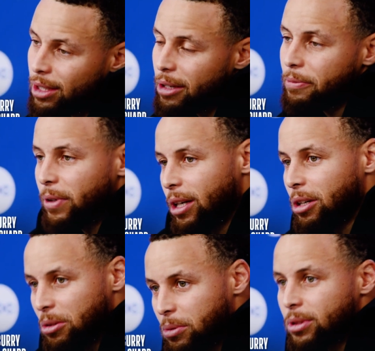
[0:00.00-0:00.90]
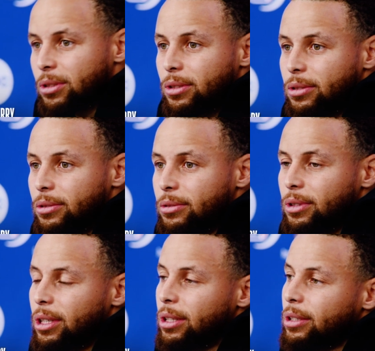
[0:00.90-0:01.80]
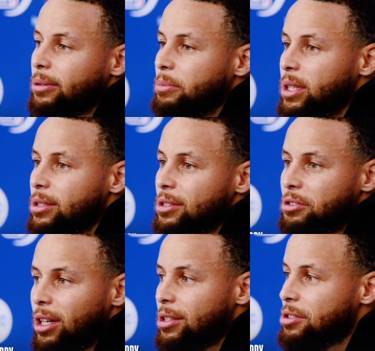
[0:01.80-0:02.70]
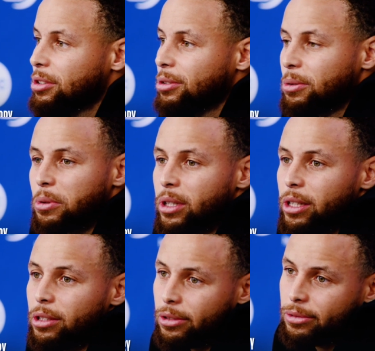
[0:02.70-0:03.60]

and that fire was uh, me just trying to show that we're here.